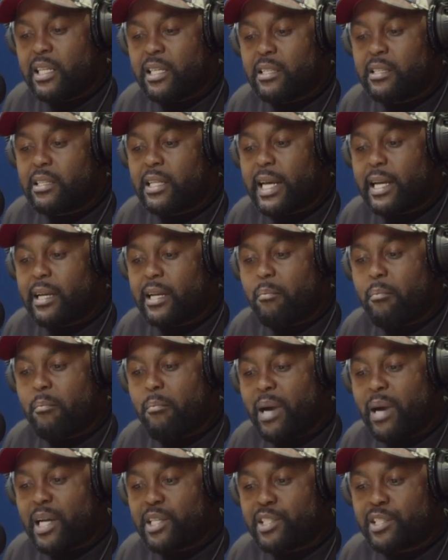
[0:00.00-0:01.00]
needs like a
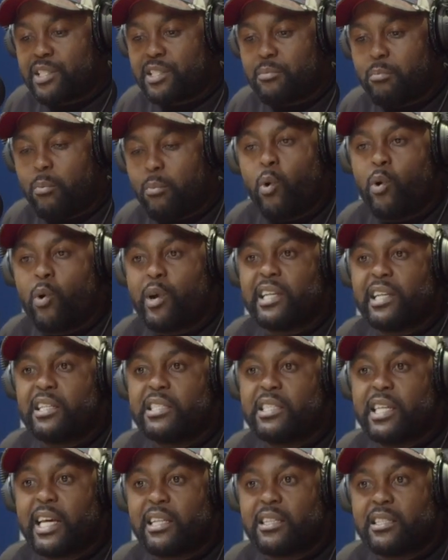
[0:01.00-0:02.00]
much more
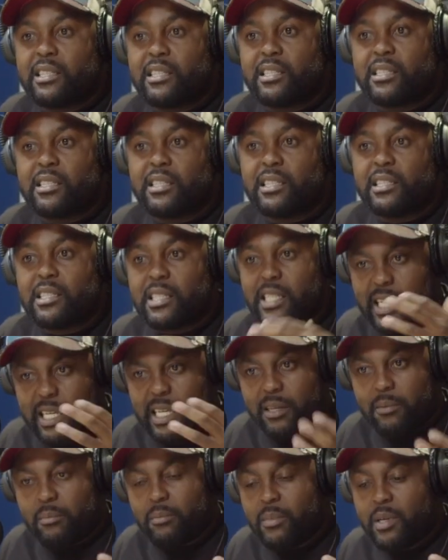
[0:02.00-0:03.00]
intense
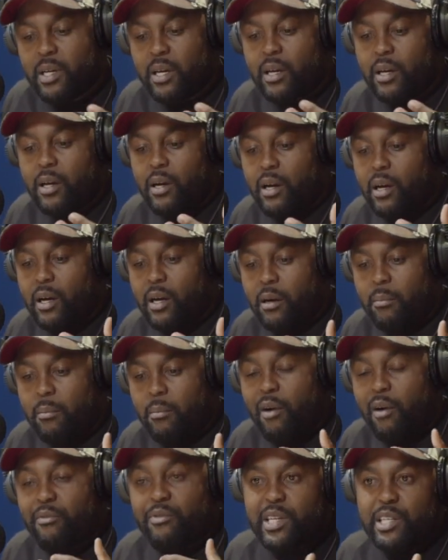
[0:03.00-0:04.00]
team
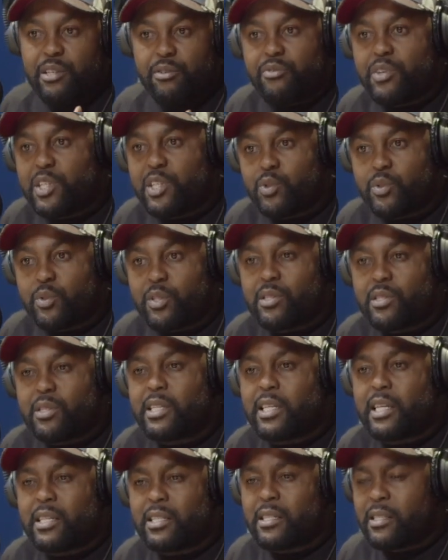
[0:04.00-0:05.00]
um, of individuals mm-hmm.